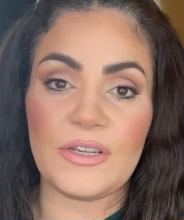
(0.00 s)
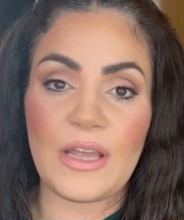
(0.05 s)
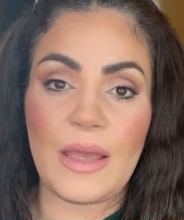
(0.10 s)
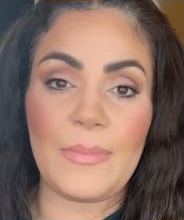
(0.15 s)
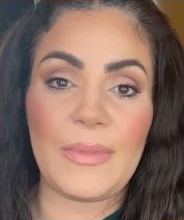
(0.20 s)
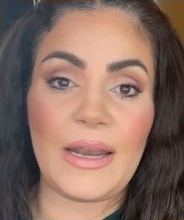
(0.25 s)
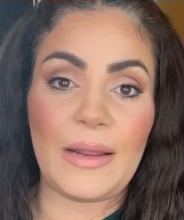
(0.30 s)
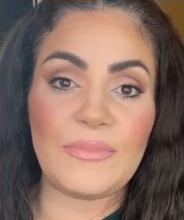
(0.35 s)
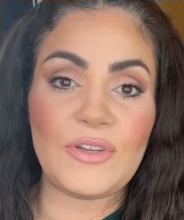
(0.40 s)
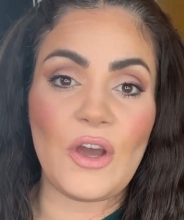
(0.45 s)
I
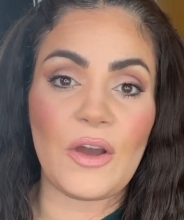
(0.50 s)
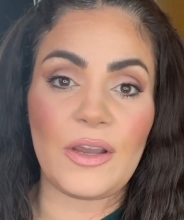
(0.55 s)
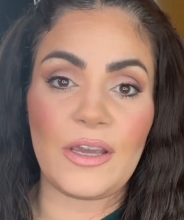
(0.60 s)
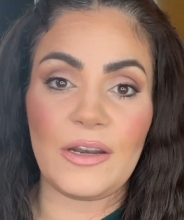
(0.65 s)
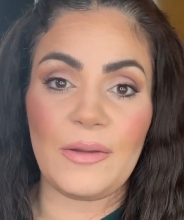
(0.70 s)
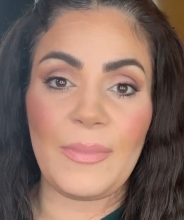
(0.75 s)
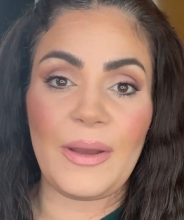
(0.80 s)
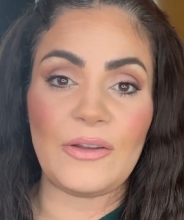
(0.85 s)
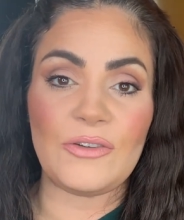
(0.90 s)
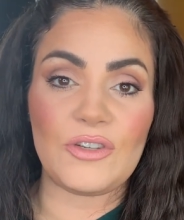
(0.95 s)
mean, I'm talking
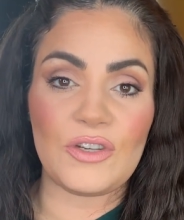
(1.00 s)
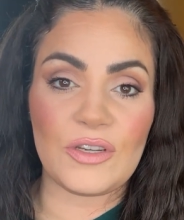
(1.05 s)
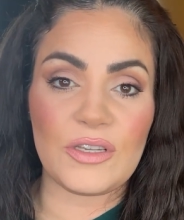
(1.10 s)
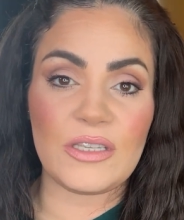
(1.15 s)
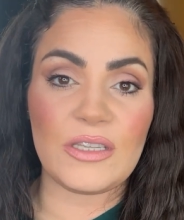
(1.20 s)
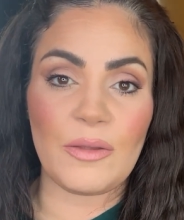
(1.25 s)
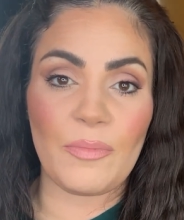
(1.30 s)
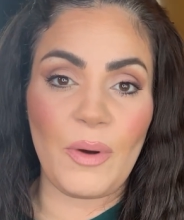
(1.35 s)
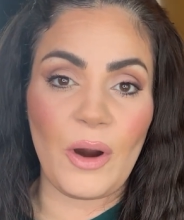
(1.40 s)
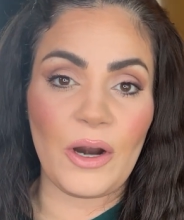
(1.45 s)
about just
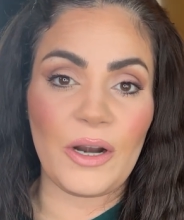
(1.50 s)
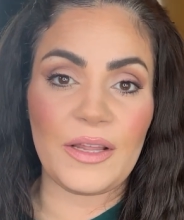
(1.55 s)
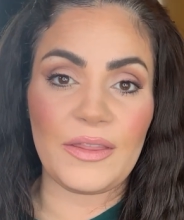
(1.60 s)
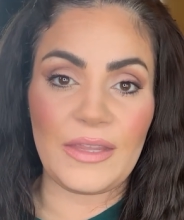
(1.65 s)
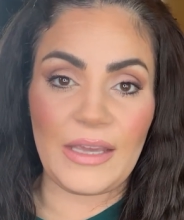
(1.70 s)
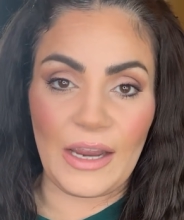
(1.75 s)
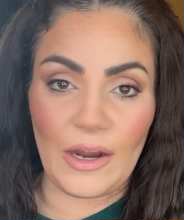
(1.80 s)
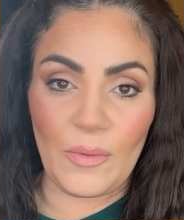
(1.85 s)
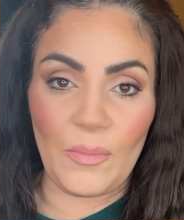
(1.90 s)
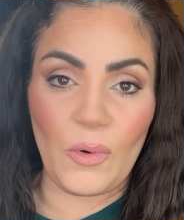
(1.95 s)
the part at
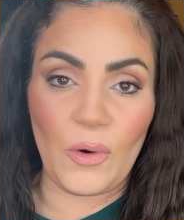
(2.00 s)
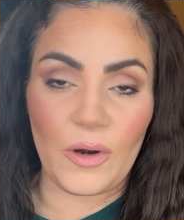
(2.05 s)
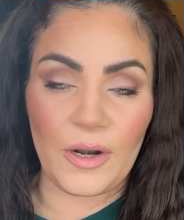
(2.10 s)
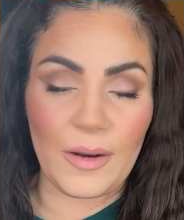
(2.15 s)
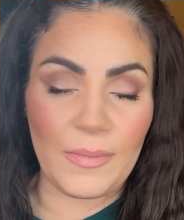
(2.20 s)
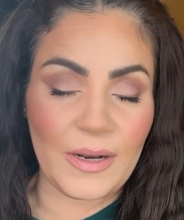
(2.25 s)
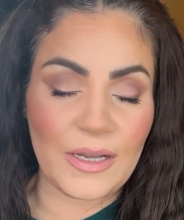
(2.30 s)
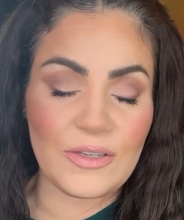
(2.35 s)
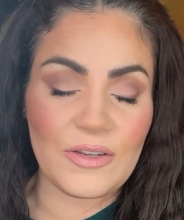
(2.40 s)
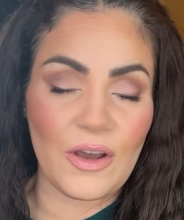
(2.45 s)
the airport.
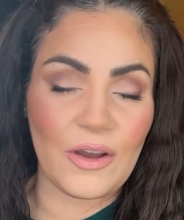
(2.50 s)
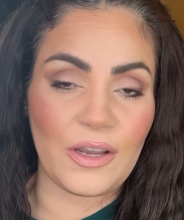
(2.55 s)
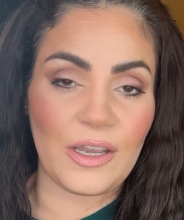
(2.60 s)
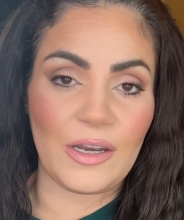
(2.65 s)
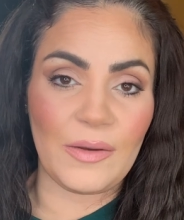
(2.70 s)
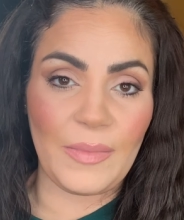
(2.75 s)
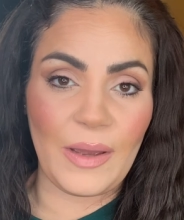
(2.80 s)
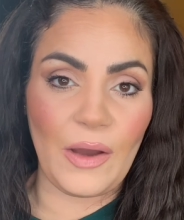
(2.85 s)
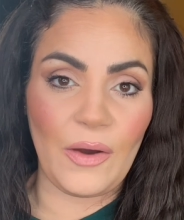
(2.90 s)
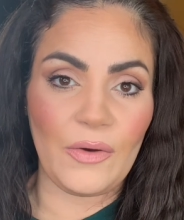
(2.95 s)
I'm not talking
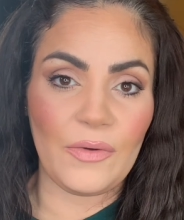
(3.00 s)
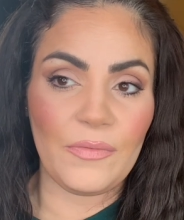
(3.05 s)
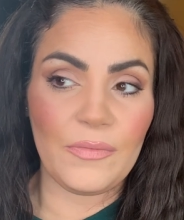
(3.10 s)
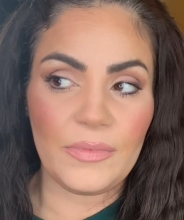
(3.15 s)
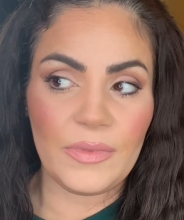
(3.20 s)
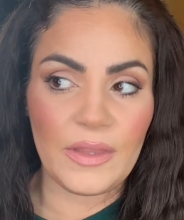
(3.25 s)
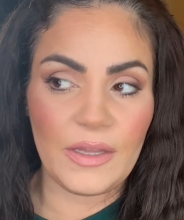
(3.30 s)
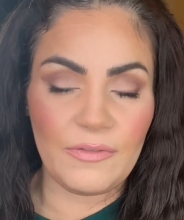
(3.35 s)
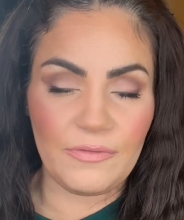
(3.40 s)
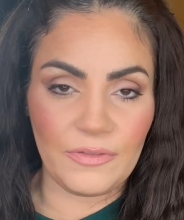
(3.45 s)
about
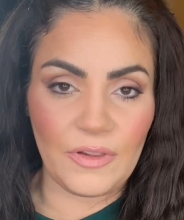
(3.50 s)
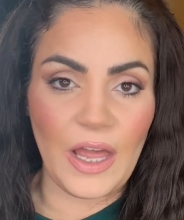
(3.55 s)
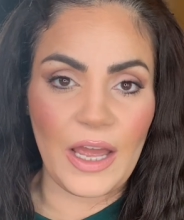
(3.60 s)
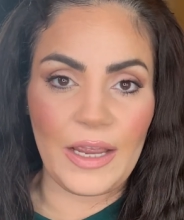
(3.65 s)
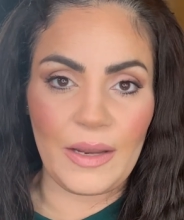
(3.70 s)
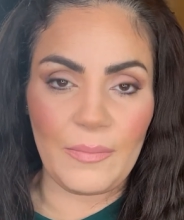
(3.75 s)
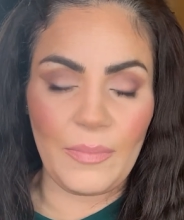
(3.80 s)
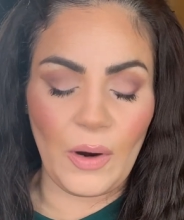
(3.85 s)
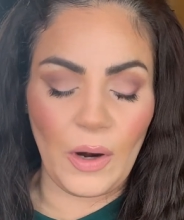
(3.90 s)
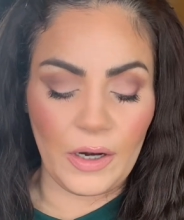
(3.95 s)
the
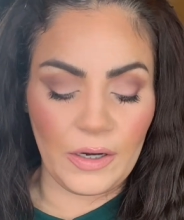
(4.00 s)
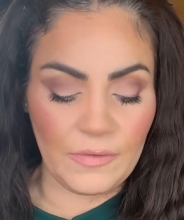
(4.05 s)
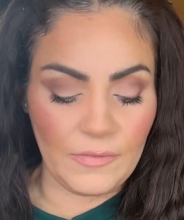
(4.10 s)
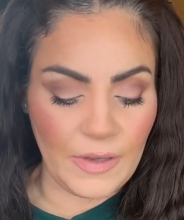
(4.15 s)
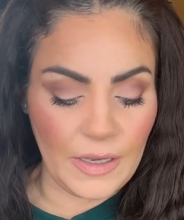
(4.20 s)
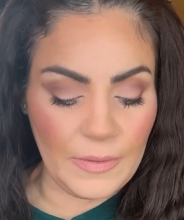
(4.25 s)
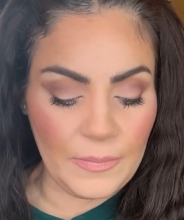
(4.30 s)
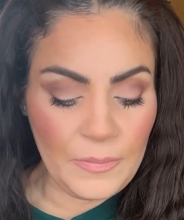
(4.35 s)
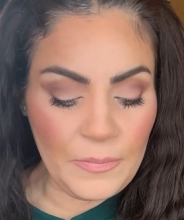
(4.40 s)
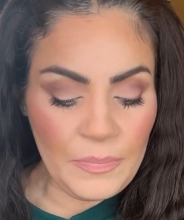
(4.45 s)
flying part of
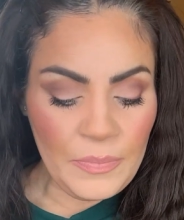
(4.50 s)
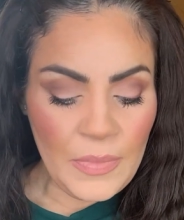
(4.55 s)
it.